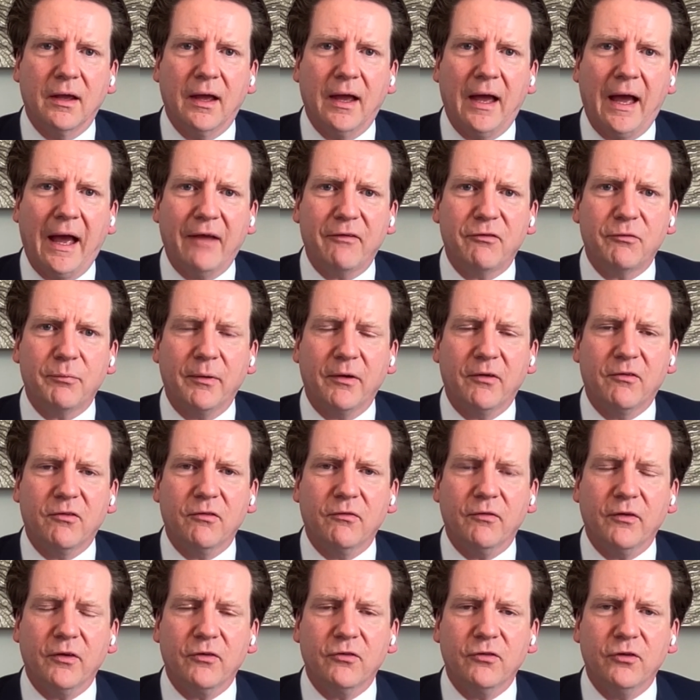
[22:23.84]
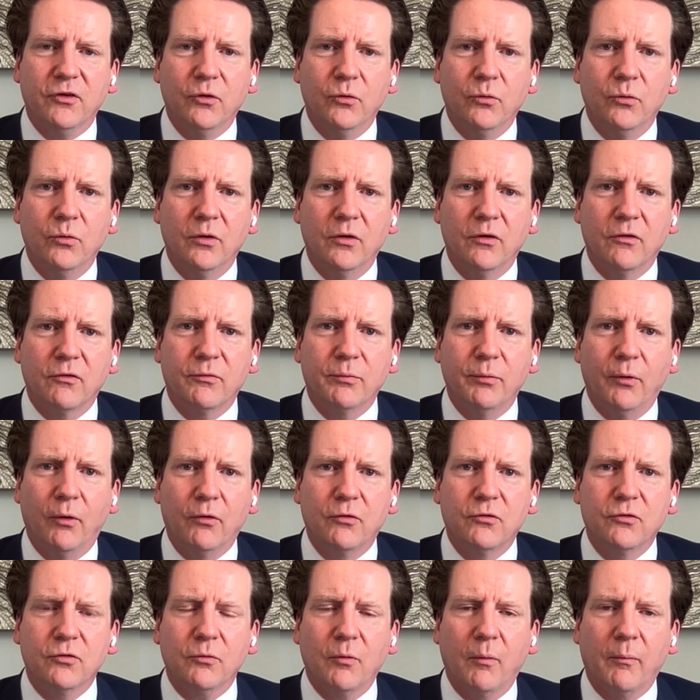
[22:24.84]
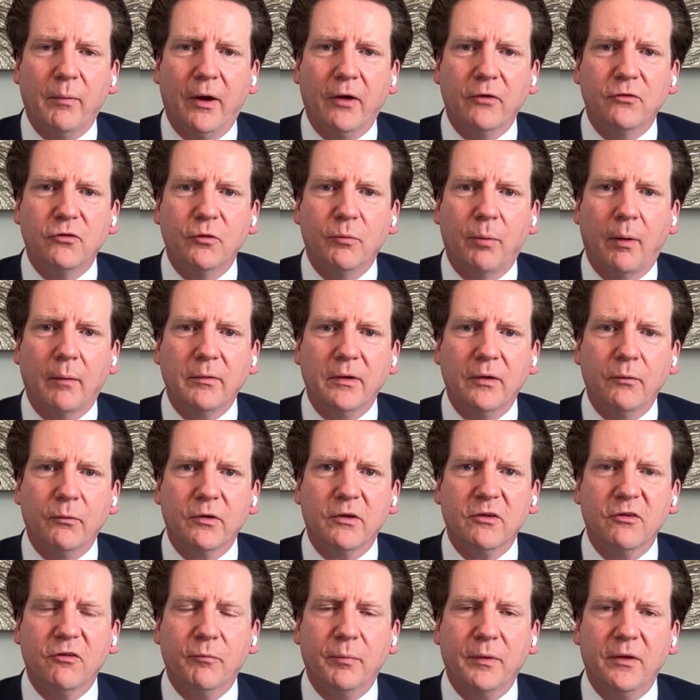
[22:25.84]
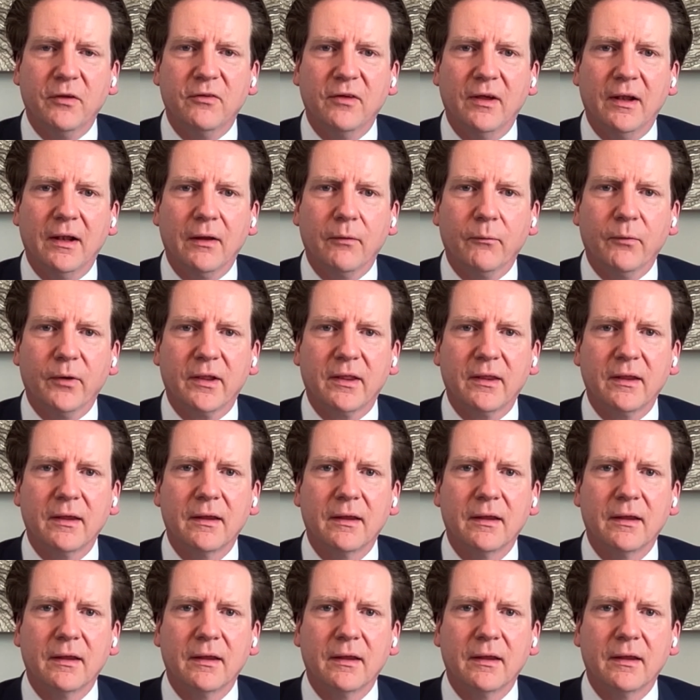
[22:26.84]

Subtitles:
aspects of it you spoke to him about. You probably wouldn't have been dealing with